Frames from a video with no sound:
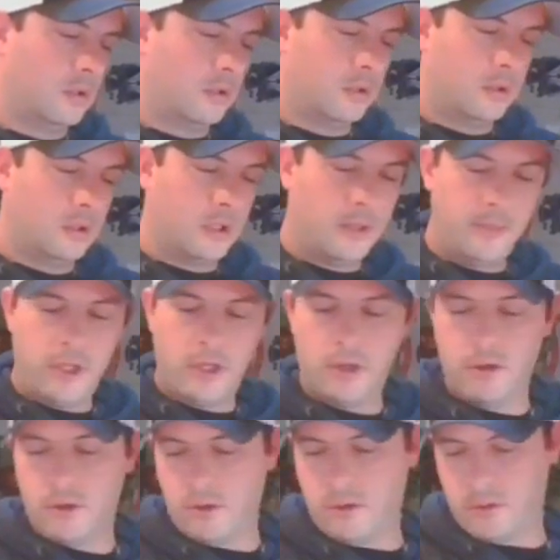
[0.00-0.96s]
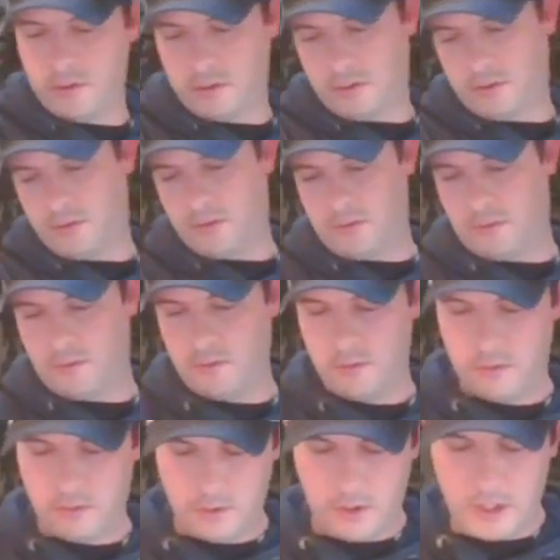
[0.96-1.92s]
Let me know.
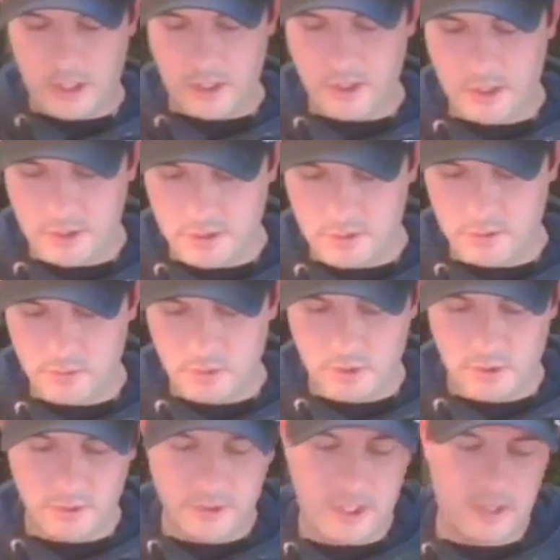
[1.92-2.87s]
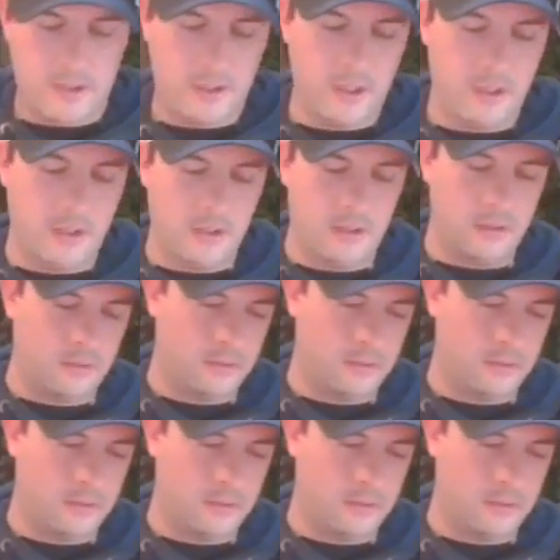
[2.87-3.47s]
Now get your rolls out here.